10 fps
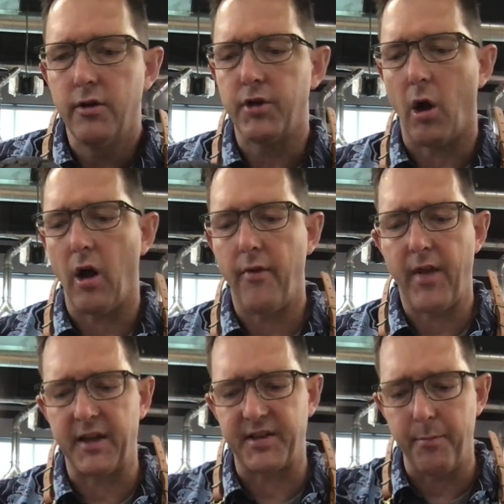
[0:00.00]
So
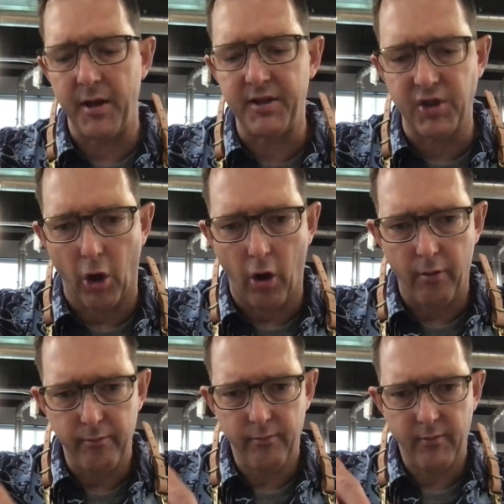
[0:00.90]
that's the midsole.
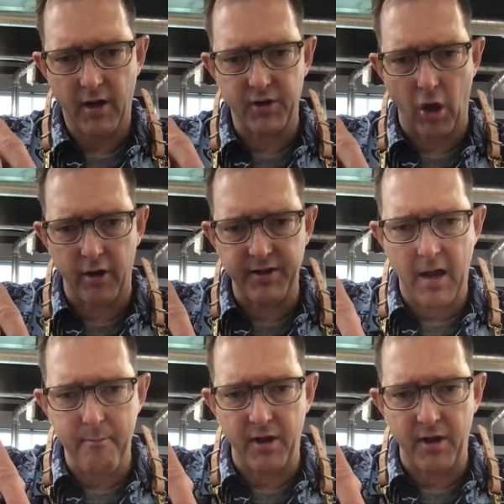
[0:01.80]
As long as that